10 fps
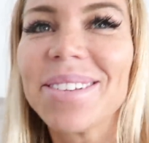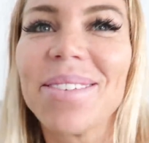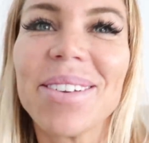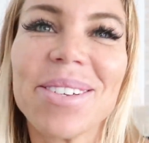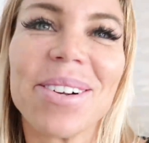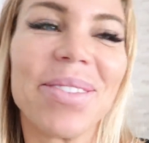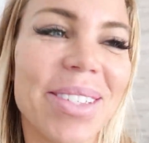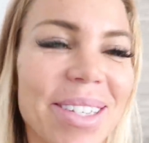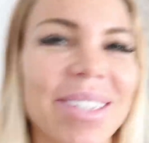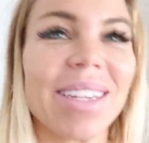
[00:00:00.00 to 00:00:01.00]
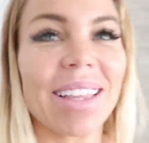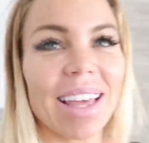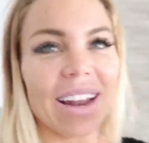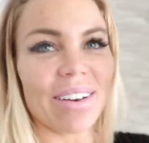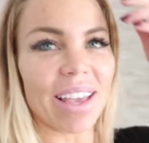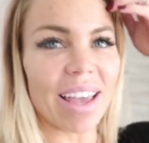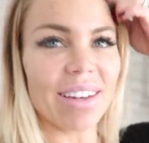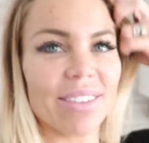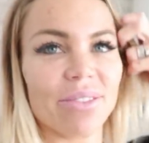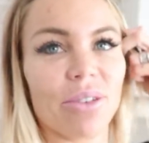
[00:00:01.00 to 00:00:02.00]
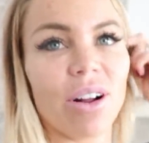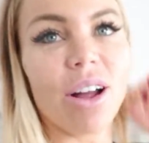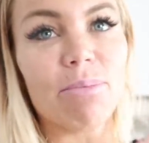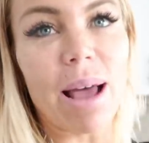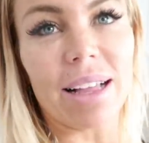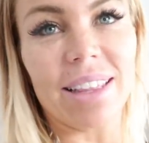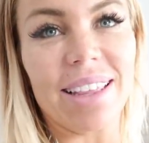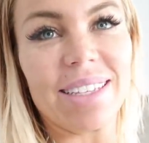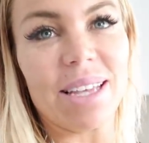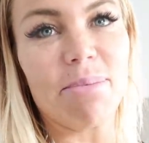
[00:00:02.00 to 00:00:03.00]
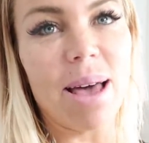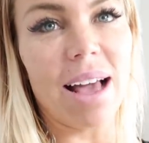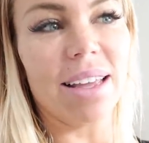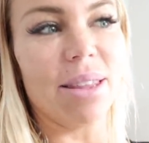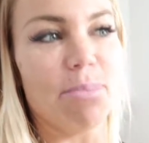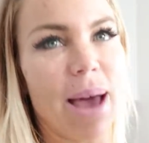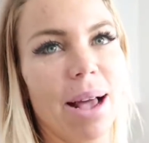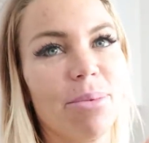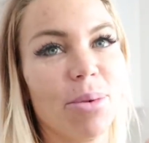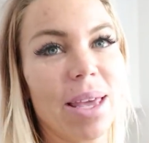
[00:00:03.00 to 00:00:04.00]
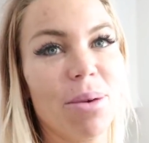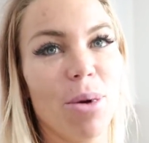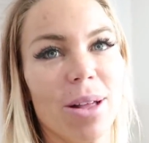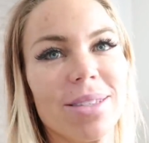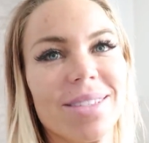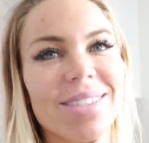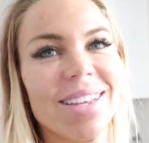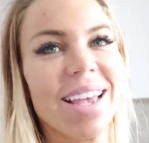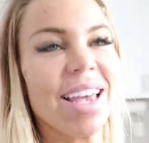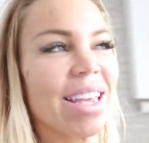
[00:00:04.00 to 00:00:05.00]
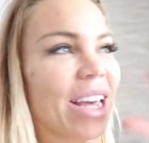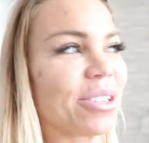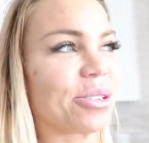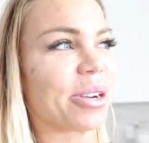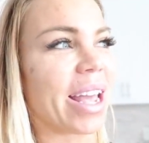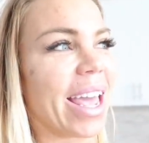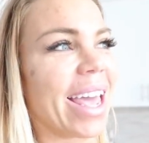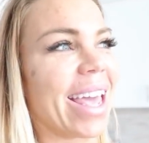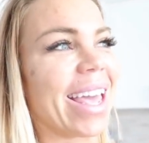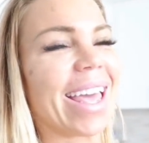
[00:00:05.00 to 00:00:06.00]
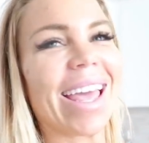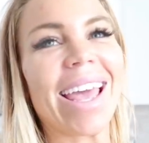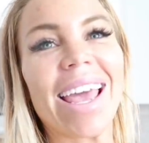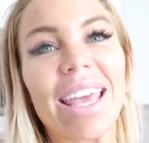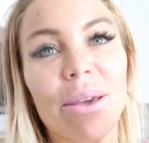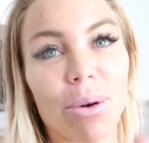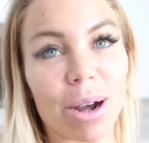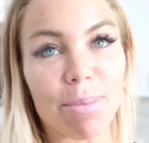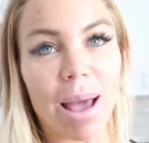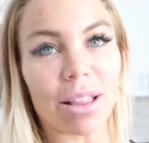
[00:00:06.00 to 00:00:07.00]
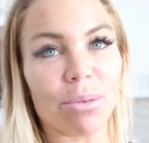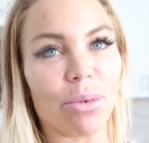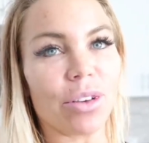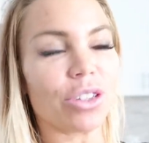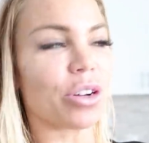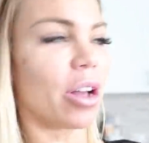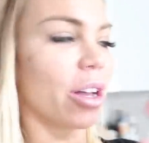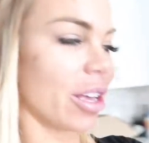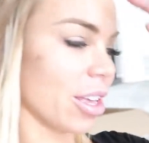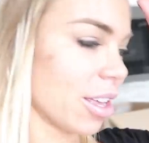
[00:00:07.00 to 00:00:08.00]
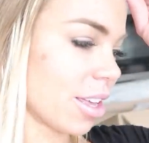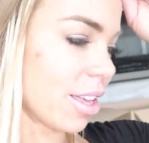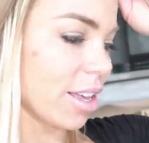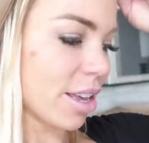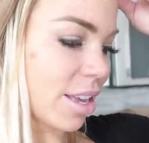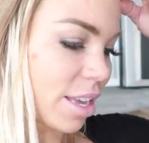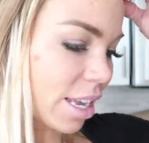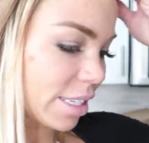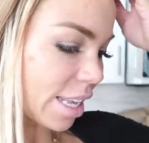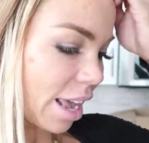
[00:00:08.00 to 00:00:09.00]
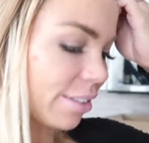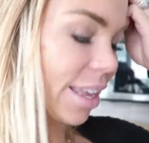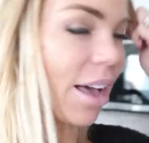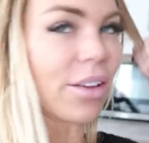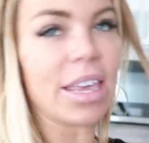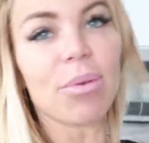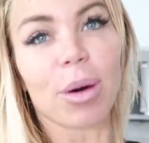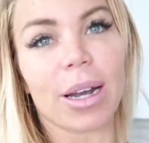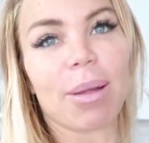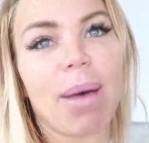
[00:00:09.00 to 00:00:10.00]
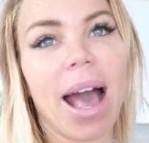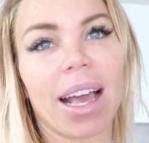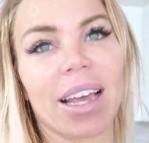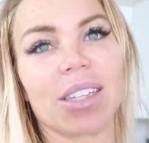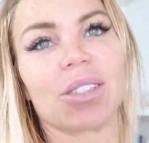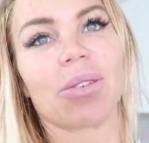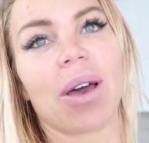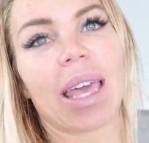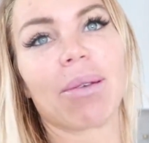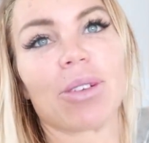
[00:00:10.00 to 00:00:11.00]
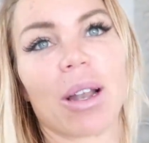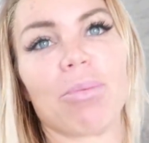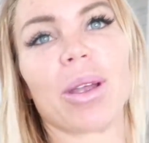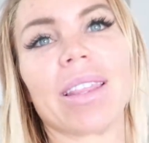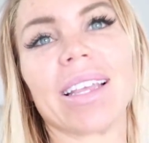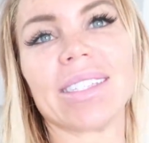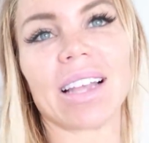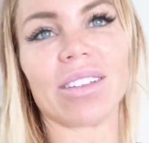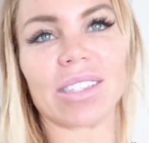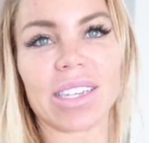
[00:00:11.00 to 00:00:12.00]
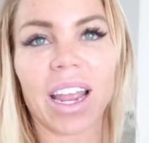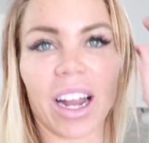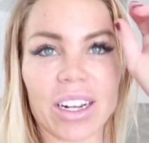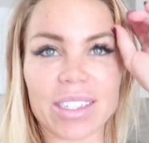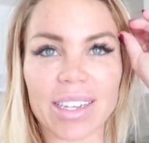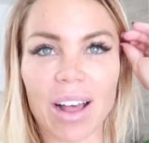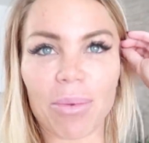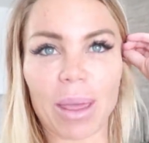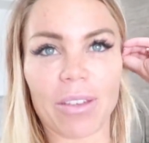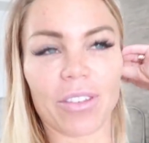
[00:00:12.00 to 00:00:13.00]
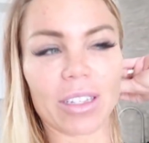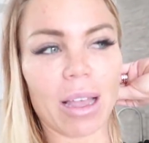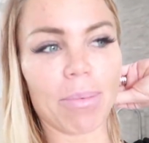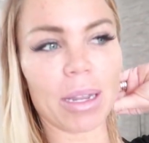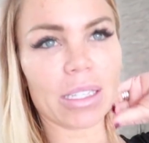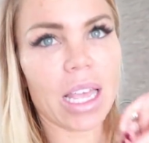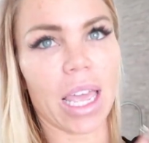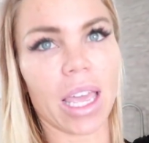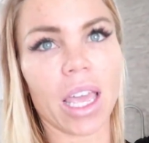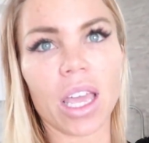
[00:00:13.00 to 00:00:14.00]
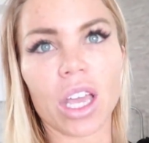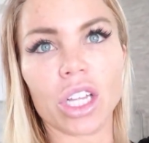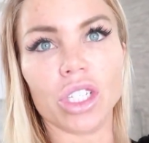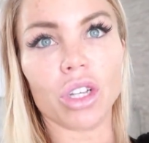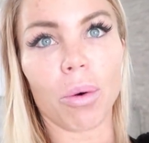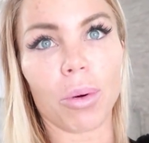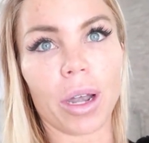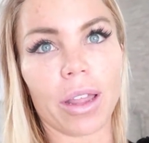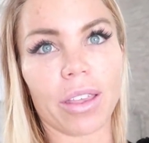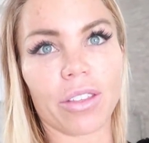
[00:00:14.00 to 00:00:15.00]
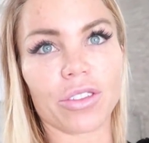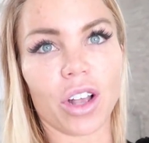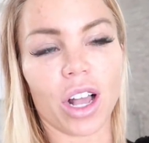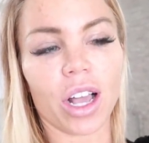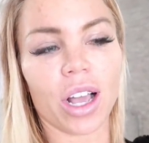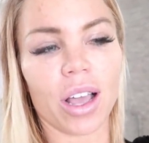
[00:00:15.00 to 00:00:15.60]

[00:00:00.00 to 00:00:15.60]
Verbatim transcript: So I'm not sure if he's gonna take that out again or unpack the things I pack and then pack them the way he wants. Yesterday, he wanted to pack the moving truck exactly how he wanted to pack it. So I kept trying to bring things downstairs and help get it filled up and he's like, don't put anything in the truck.